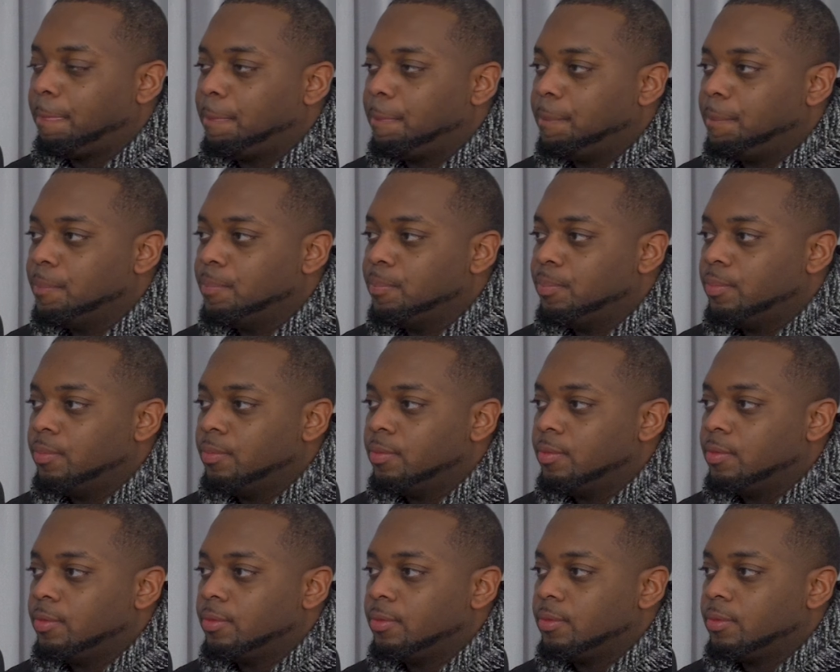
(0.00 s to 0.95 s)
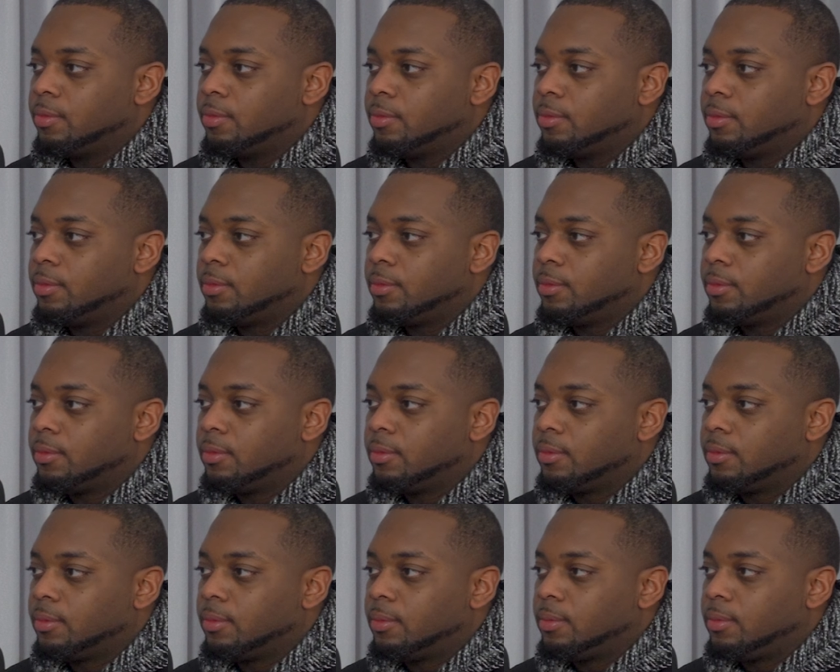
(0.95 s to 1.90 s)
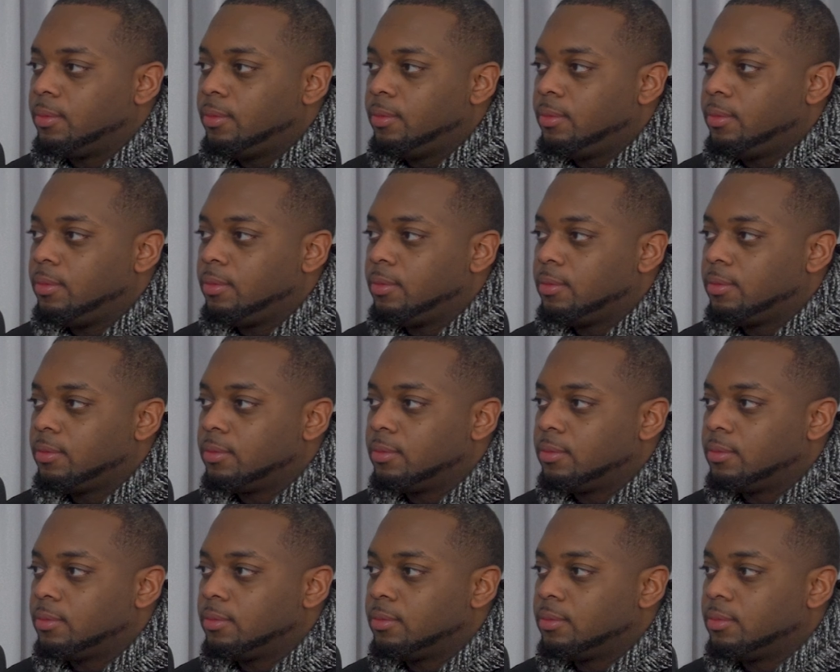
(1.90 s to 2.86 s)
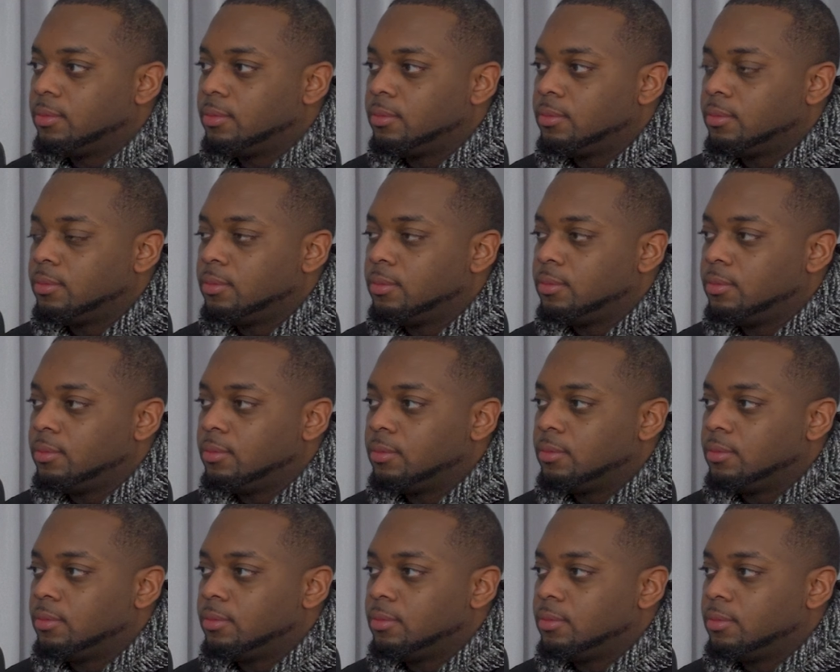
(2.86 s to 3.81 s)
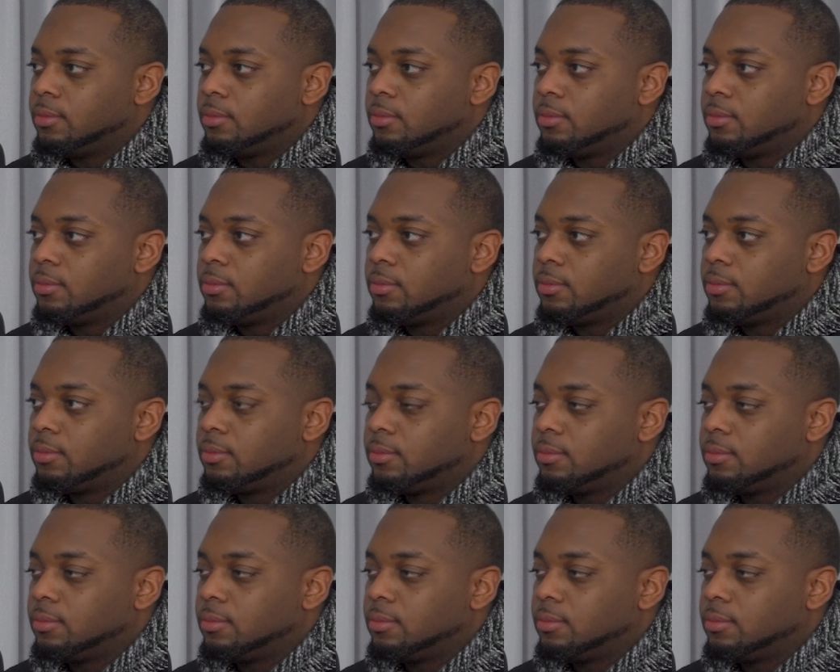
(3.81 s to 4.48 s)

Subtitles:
(silent)